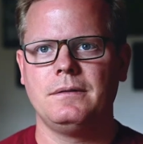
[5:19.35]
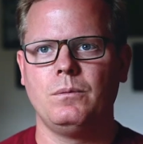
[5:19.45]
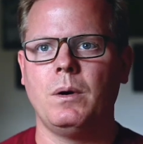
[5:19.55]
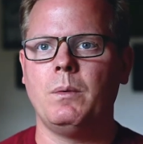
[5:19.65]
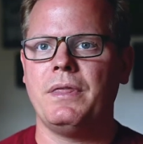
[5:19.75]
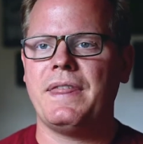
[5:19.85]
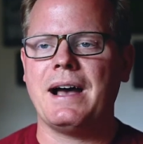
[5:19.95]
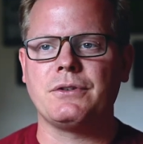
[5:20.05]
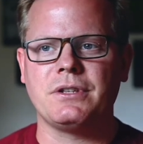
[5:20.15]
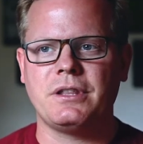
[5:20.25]

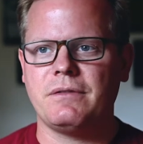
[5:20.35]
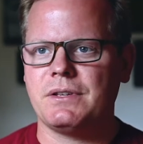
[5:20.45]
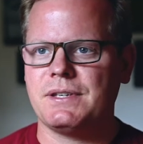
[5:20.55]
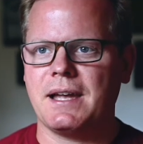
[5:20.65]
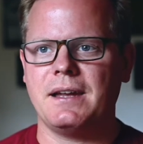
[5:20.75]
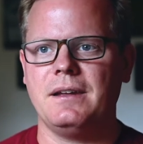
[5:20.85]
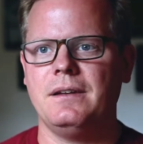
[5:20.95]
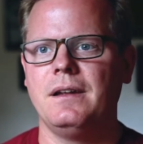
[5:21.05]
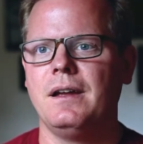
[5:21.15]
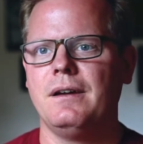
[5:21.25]
1/1000th of a
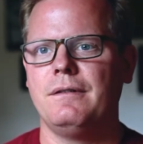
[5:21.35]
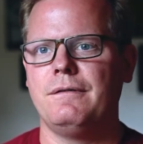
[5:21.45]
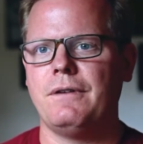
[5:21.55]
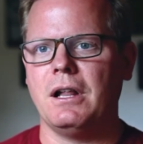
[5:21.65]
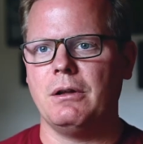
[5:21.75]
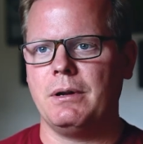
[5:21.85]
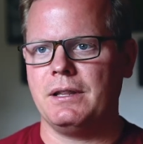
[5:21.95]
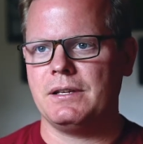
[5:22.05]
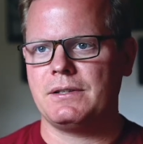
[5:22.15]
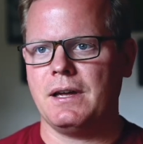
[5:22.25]
second, following
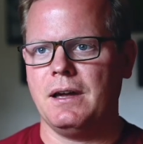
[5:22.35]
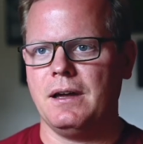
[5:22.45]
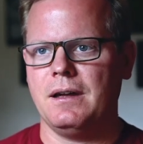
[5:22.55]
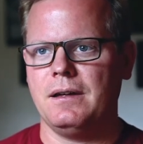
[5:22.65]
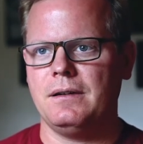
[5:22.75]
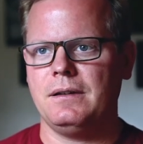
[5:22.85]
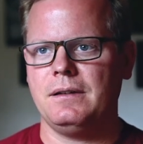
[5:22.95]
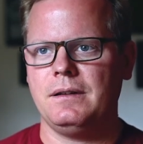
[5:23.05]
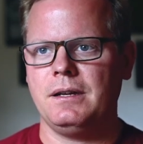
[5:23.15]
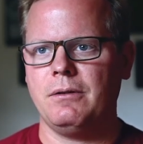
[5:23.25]
this
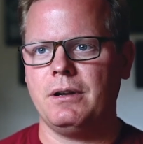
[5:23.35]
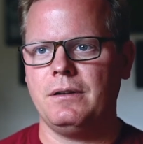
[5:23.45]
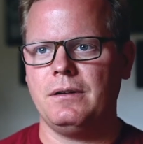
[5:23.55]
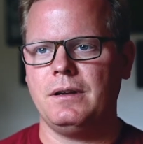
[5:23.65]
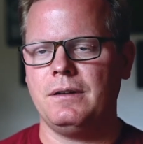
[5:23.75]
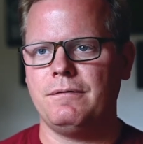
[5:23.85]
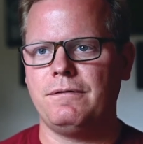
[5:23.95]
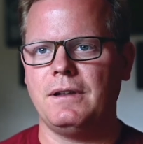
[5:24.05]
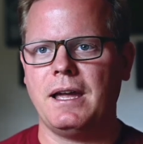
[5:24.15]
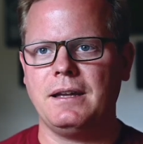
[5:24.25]
egret in
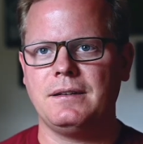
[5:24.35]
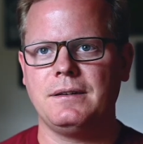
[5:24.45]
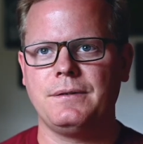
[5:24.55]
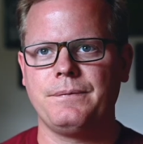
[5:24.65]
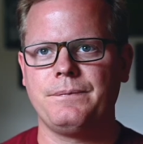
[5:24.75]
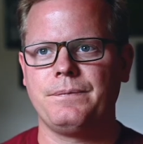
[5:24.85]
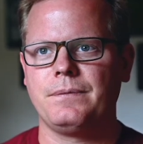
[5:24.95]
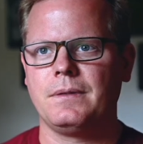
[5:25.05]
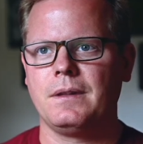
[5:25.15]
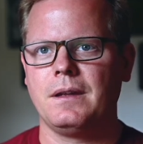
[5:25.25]
flight.
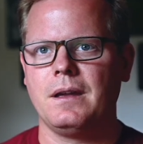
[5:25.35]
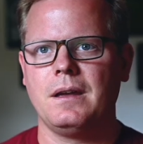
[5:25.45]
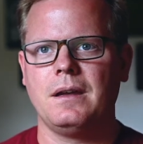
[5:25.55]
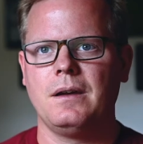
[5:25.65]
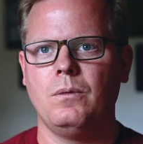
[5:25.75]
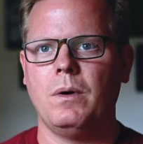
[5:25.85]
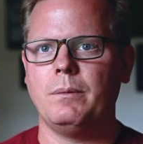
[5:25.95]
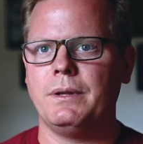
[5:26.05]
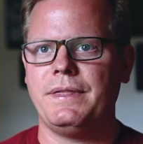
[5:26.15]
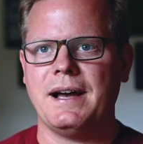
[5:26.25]

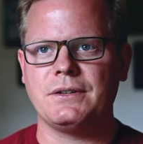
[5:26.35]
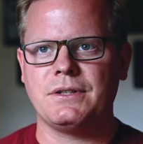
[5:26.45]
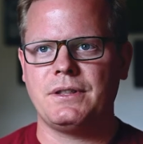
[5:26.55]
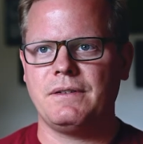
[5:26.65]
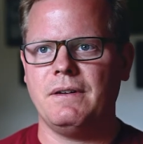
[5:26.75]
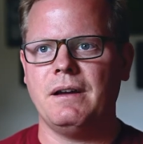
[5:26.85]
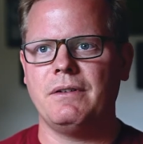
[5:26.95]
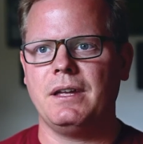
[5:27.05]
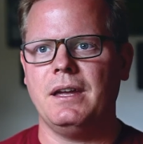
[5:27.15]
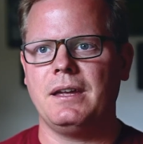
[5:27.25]
1/1000th of
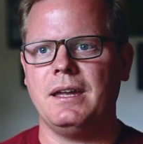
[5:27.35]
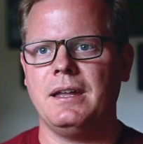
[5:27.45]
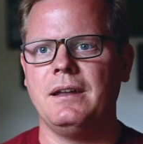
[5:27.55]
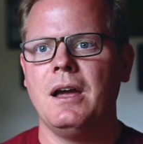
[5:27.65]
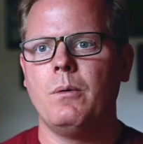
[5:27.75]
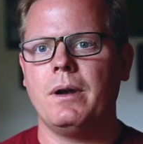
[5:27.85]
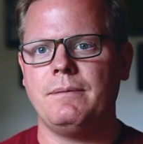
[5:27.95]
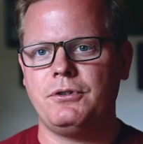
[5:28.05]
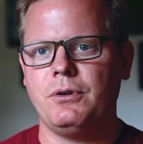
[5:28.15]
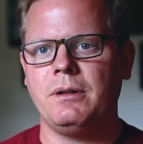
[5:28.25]
again. When
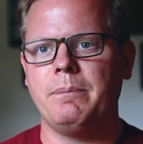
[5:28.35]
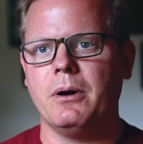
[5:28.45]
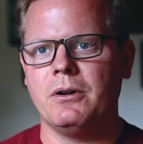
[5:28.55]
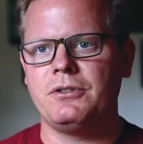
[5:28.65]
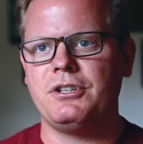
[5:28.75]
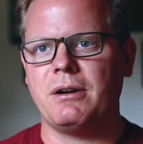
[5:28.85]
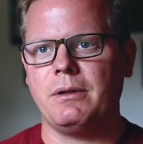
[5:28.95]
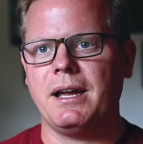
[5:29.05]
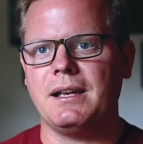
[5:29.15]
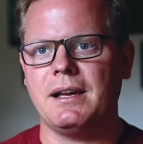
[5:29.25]
I'm shooting birds,
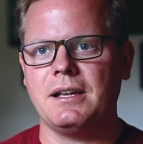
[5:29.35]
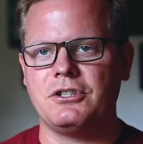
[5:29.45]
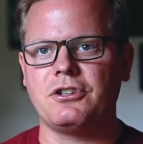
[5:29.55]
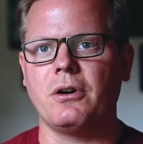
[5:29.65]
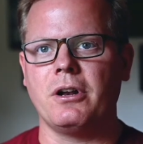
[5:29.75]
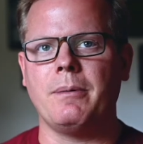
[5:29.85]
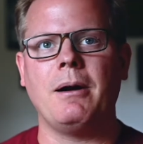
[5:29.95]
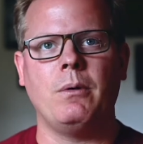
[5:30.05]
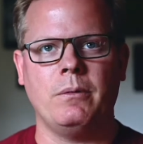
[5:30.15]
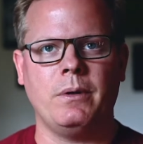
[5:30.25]
generally I start at
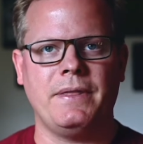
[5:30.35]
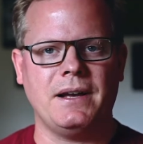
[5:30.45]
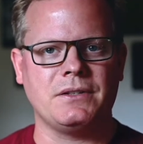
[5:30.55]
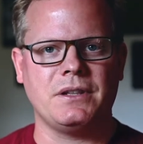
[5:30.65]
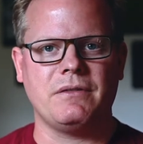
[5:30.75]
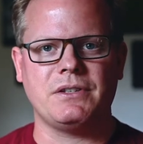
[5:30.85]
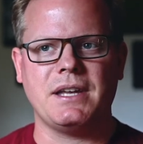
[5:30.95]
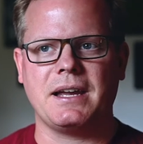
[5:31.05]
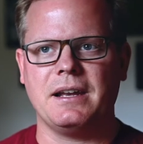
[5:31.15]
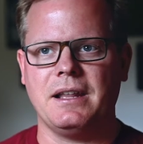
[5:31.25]
about 1/1000th of a
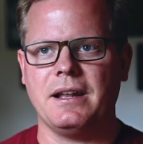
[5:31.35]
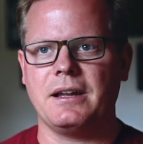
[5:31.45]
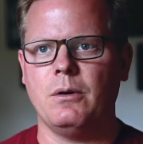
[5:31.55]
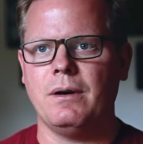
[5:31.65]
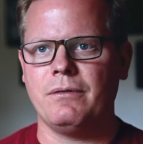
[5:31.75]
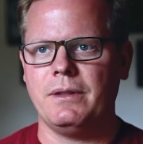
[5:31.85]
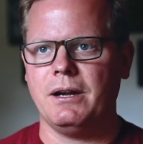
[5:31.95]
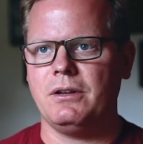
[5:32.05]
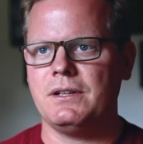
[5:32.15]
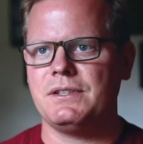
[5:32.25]
second, and I go up from
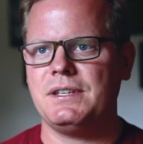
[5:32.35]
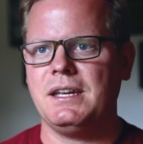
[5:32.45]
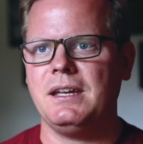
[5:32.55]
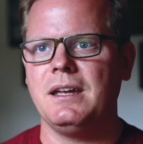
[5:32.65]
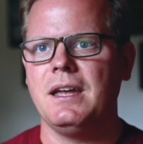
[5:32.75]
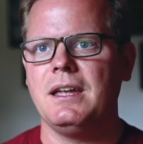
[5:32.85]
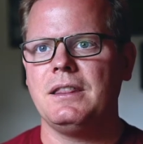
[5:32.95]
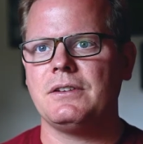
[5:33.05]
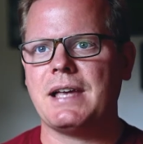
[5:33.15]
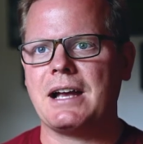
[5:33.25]
there. You can see
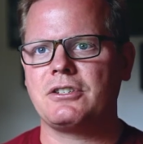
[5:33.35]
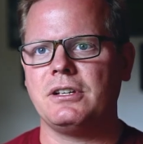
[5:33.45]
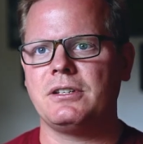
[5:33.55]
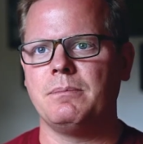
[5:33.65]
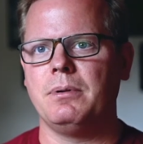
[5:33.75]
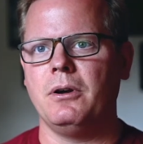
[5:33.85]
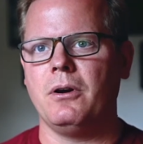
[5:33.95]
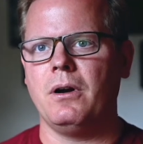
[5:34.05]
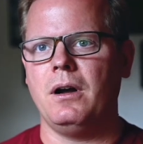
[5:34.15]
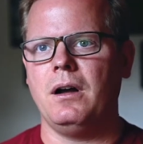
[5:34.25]
there's actually some blur